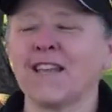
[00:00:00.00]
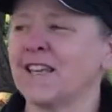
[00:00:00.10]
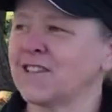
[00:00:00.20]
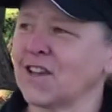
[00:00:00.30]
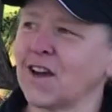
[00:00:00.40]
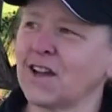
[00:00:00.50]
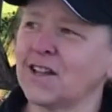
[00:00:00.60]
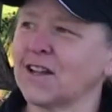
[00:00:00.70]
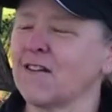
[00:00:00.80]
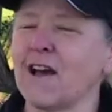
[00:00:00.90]
It's
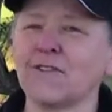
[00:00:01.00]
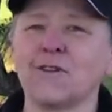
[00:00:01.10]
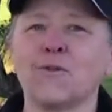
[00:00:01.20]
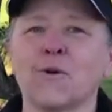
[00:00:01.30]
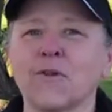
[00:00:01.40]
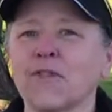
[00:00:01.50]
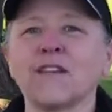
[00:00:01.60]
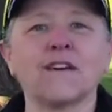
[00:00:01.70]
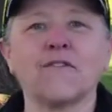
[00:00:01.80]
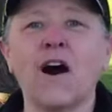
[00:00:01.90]
clear out the north
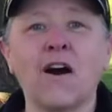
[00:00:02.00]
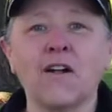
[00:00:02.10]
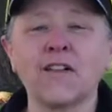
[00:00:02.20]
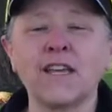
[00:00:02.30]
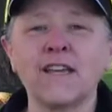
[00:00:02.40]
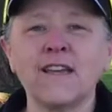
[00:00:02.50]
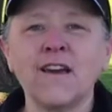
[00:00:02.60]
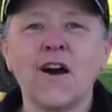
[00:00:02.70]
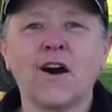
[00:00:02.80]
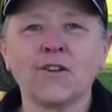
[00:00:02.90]
end of Holly
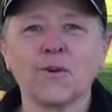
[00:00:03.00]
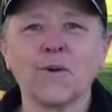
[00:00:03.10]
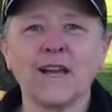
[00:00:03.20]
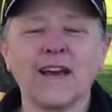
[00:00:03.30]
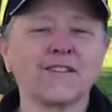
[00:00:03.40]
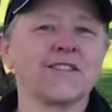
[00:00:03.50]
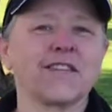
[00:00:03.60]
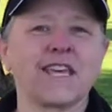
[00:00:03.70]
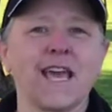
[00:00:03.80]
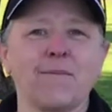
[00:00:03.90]
on your way out to
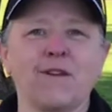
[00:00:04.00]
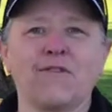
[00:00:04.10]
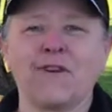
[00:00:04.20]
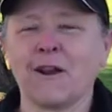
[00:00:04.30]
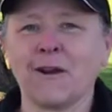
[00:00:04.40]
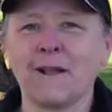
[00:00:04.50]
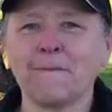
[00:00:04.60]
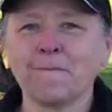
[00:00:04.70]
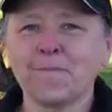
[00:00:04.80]
the Canby Ferry.